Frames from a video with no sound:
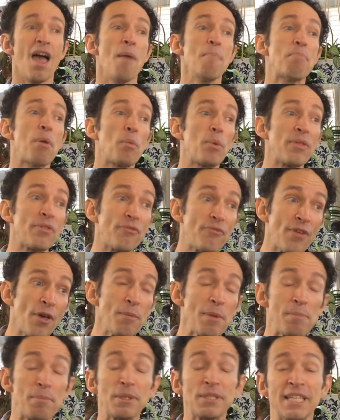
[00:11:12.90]
But with
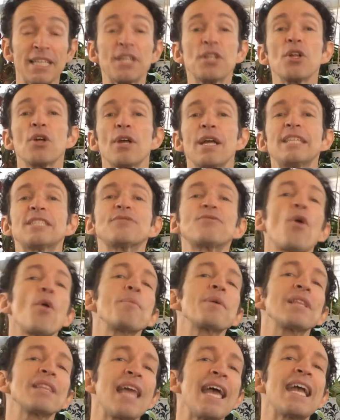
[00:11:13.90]
film in particular, it's
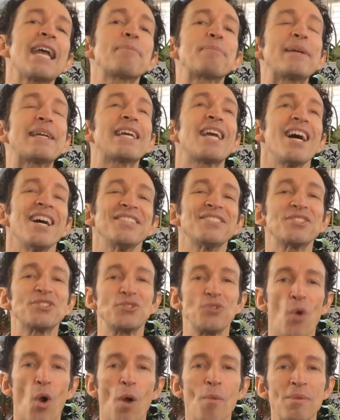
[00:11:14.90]
formulaic because
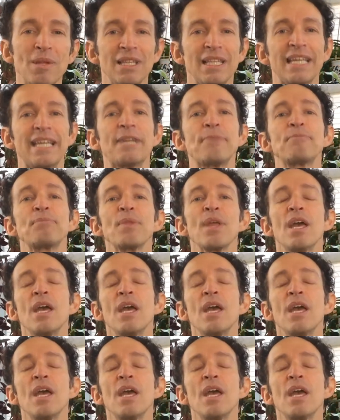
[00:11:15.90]
normally